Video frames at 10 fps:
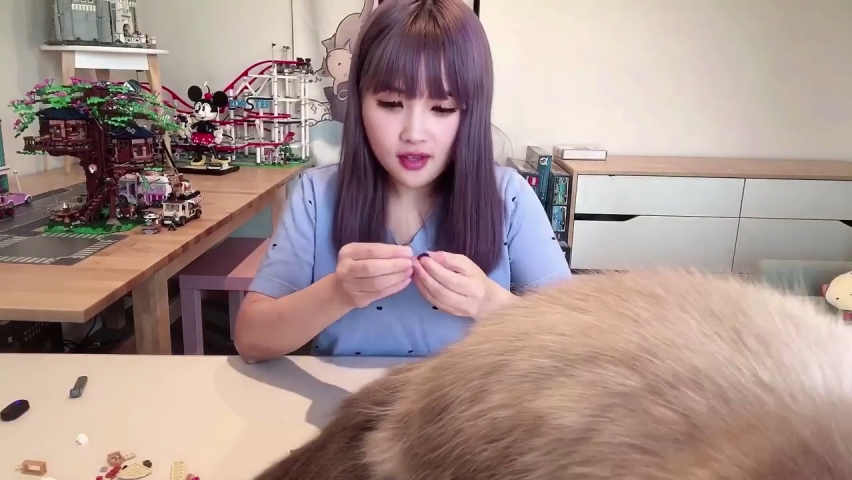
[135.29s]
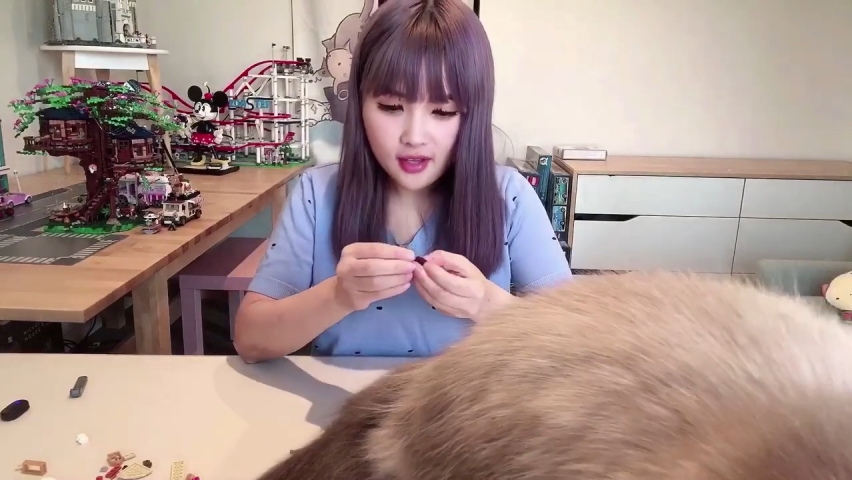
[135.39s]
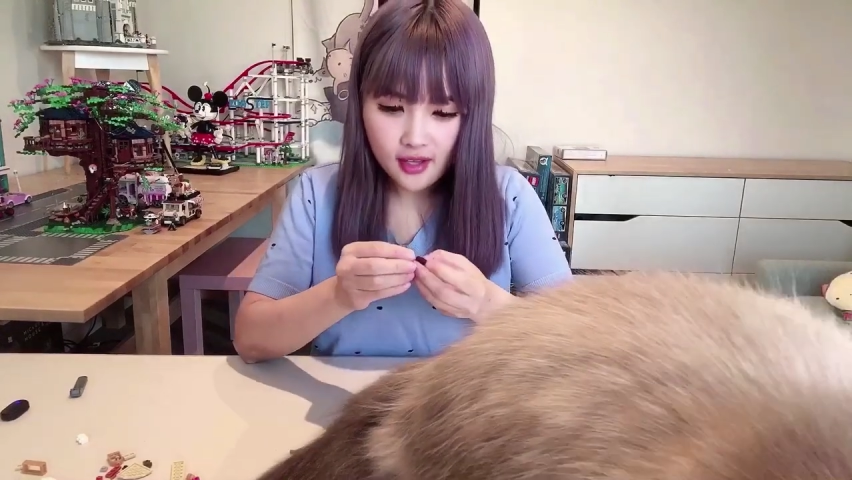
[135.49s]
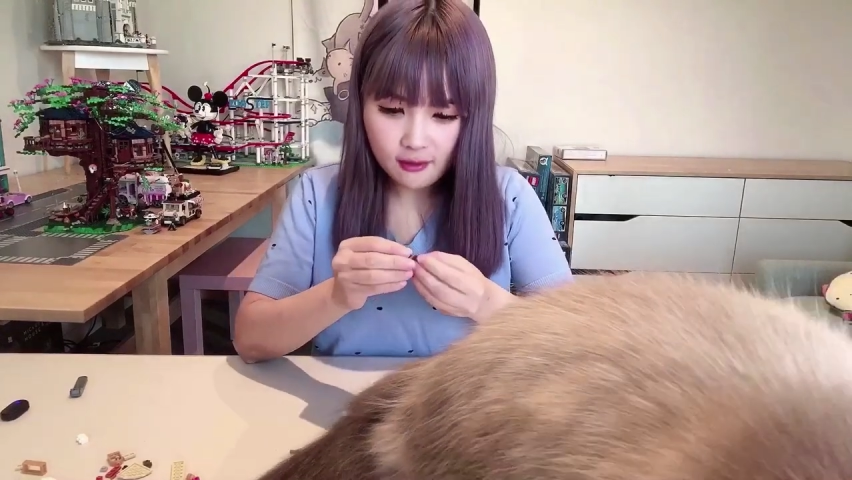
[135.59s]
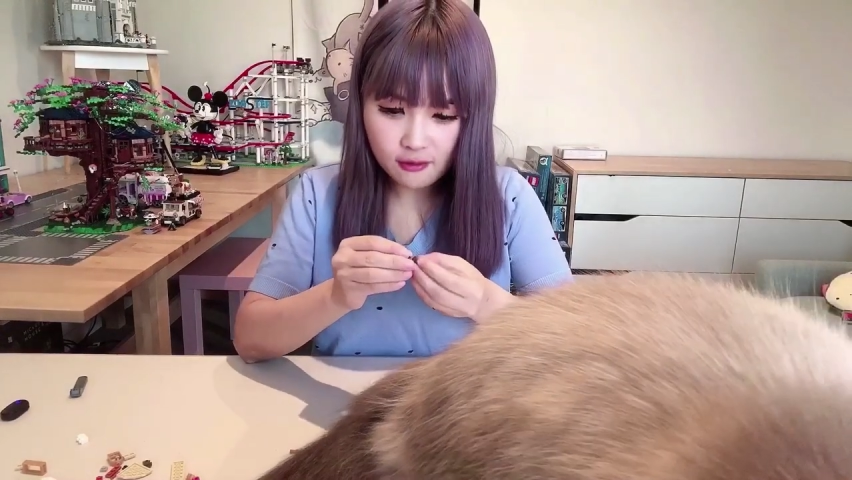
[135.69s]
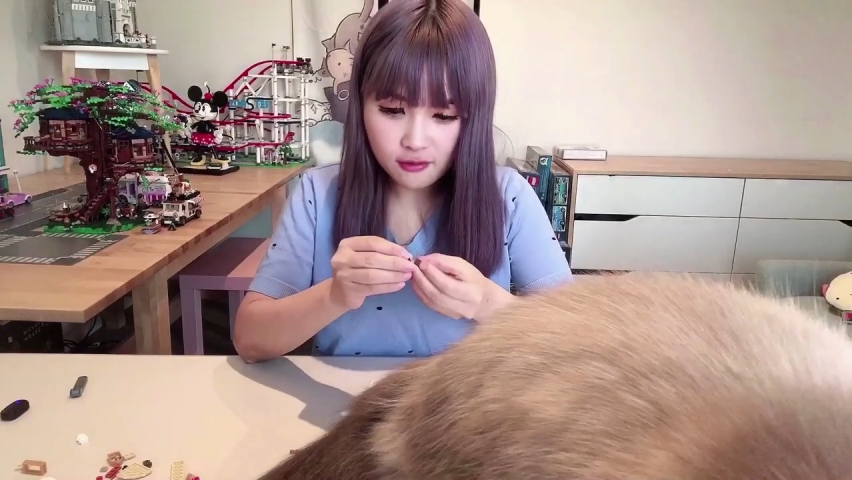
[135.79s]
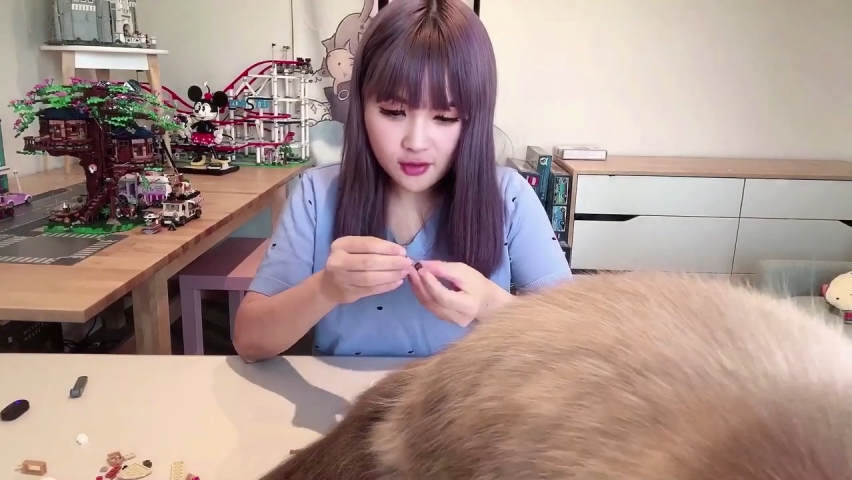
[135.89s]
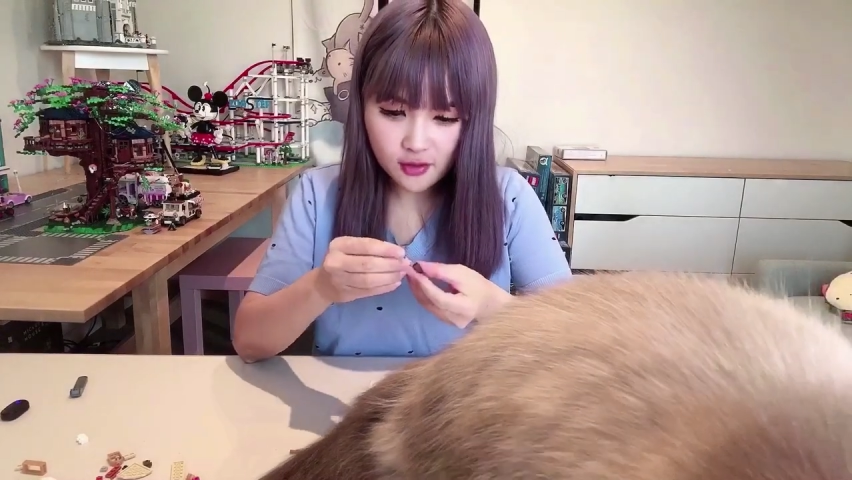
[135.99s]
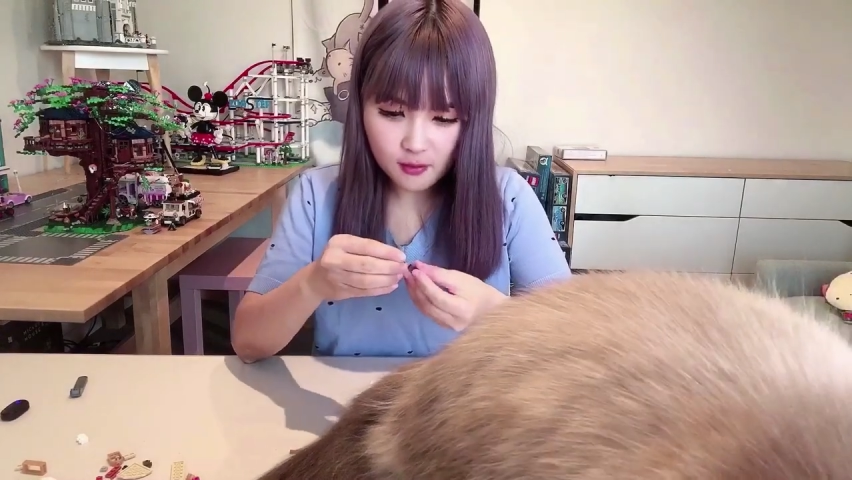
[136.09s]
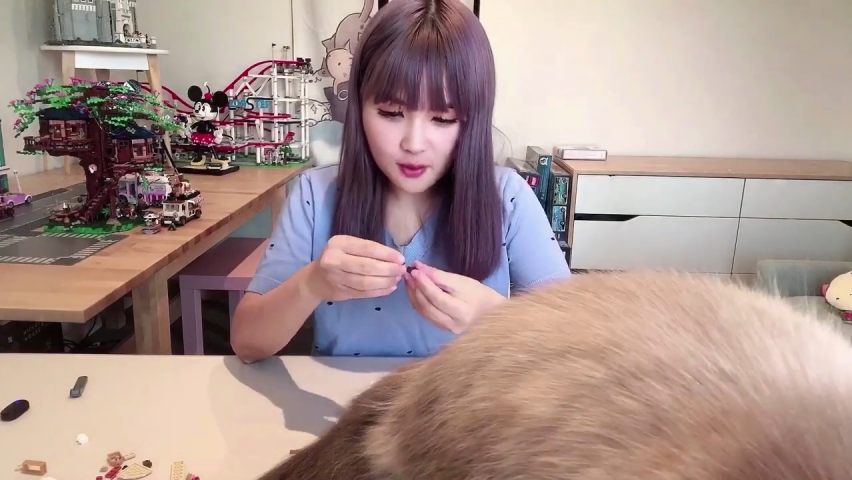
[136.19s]
in front of
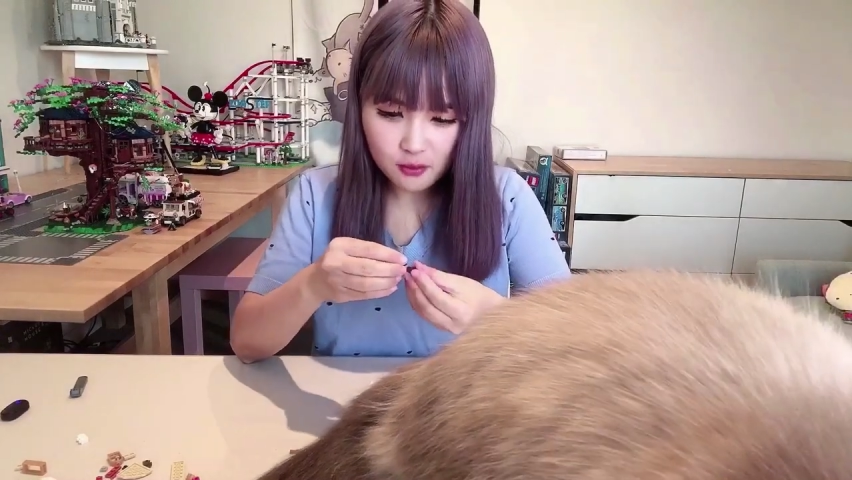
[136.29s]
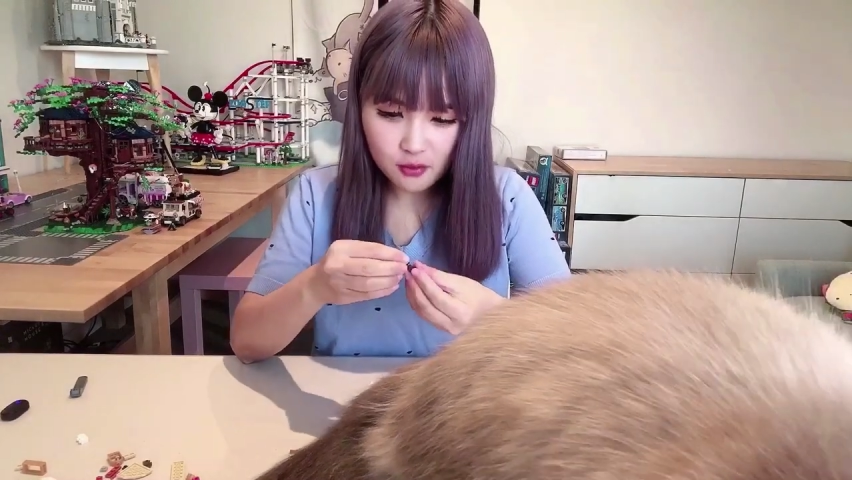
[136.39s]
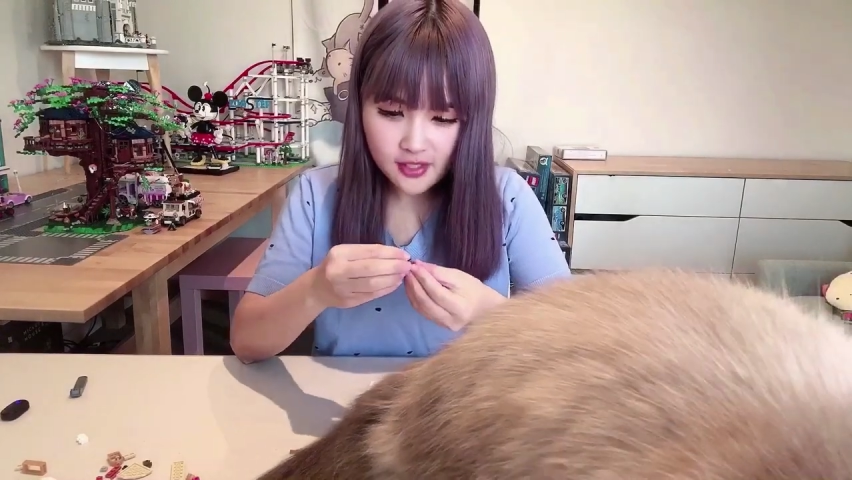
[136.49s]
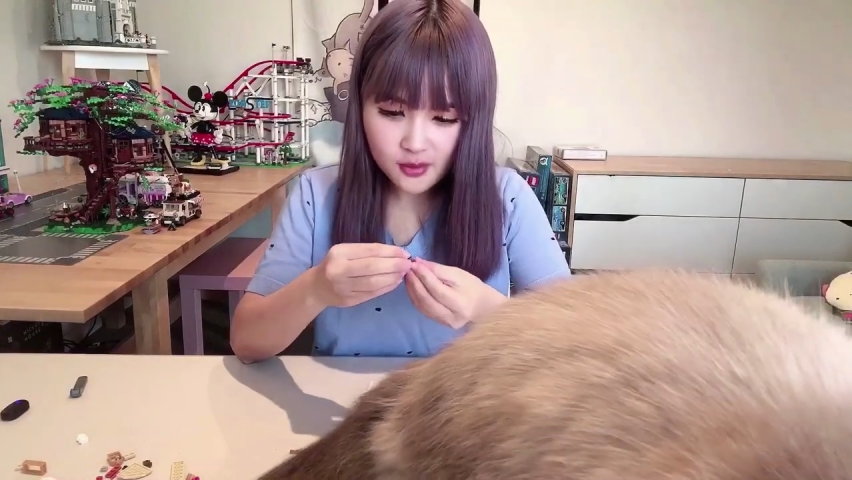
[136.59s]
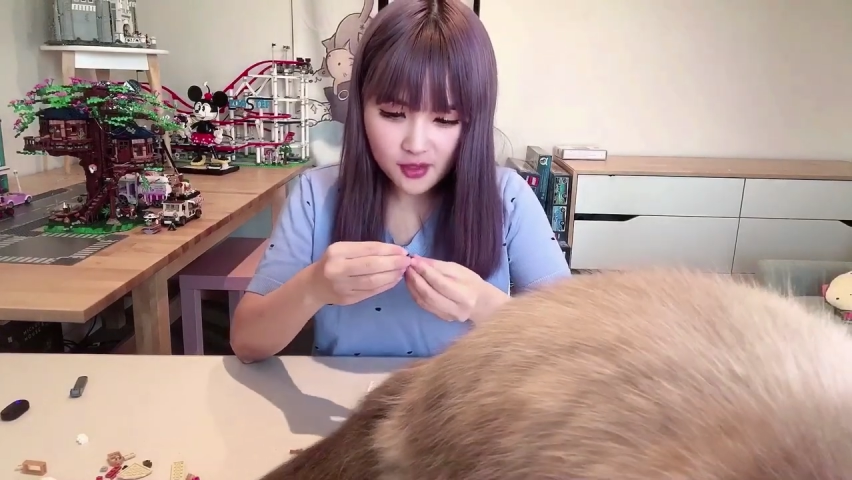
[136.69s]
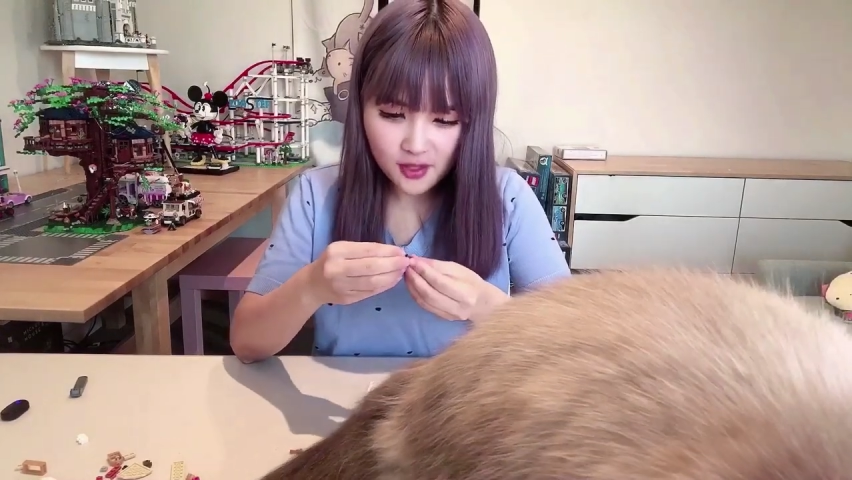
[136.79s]
my bricks when I'm